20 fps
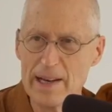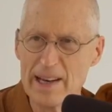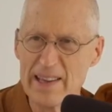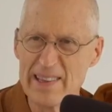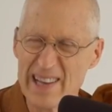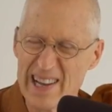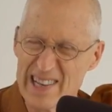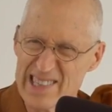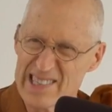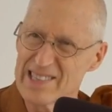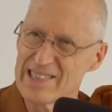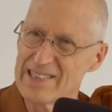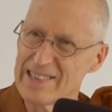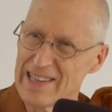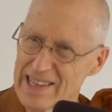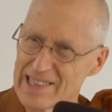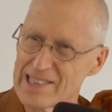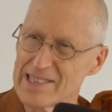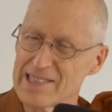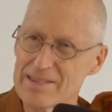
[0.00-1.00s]
that's
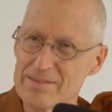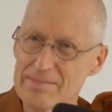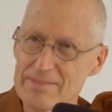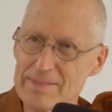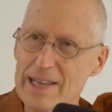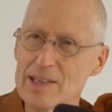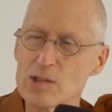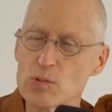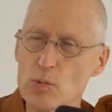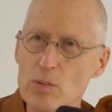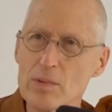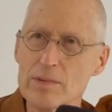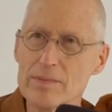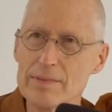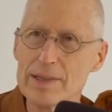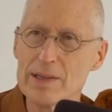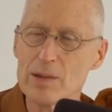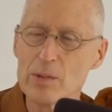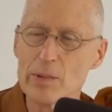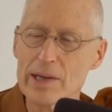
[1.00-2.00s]
that's that's
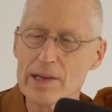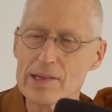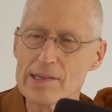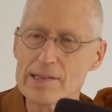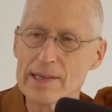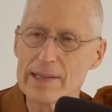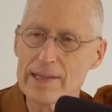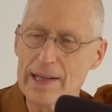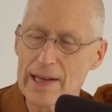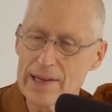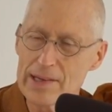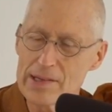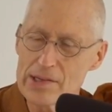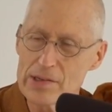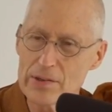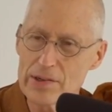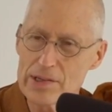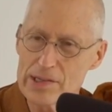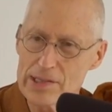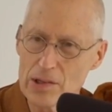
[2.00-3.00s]
you know we can say that as a
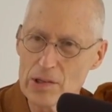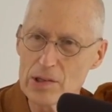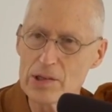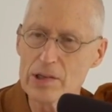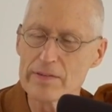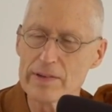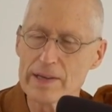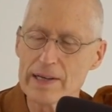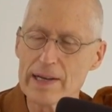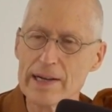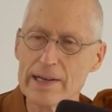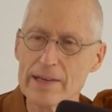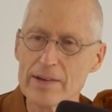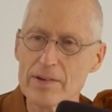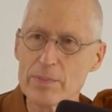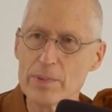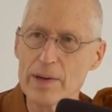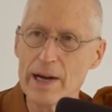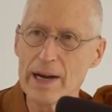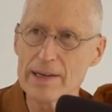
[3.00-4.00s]
result of a kind
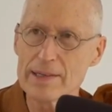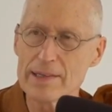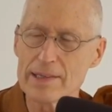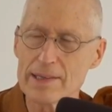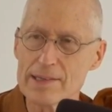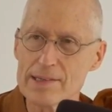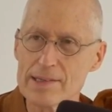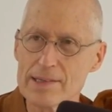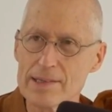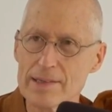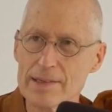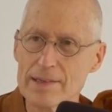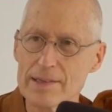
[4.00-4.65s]
of practice